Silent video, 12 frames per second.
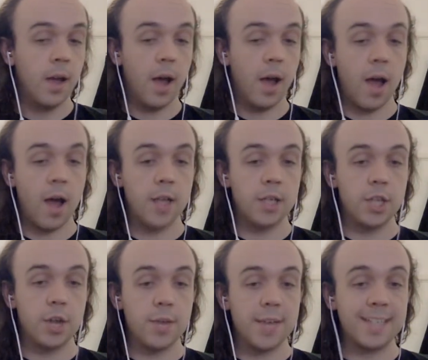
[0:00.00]
And
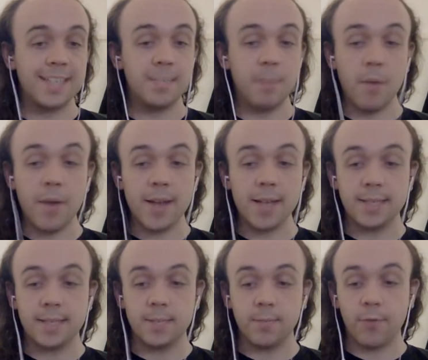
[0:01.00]
so their
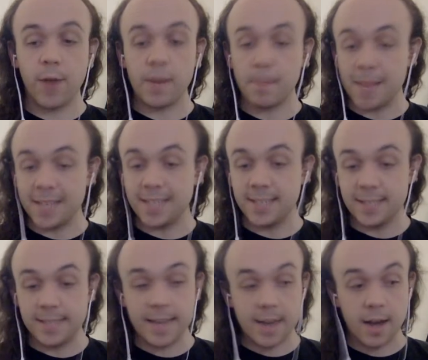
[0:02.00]
spirits, fragmented
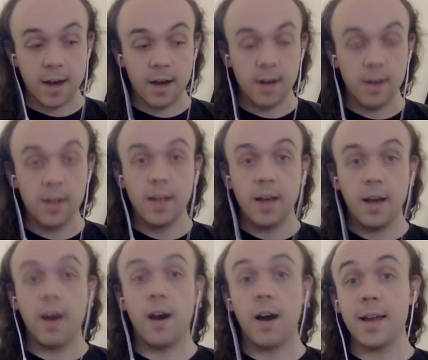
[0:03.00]
as they are
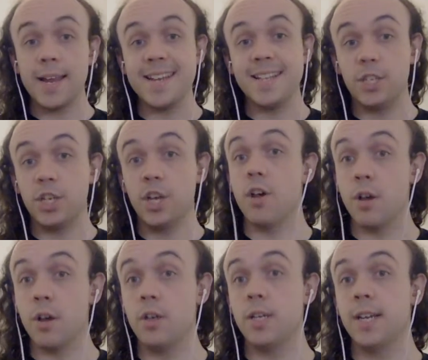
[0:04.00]

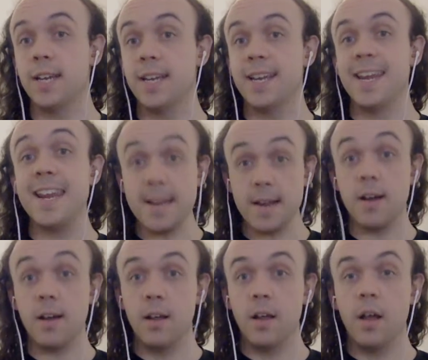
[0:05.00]
interred
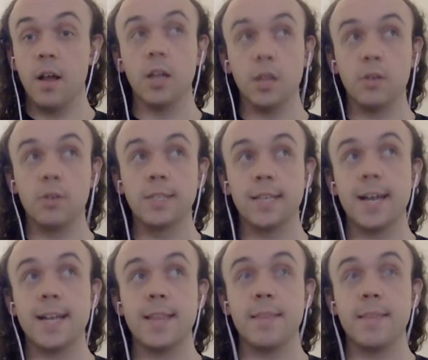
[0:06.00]
here alongside the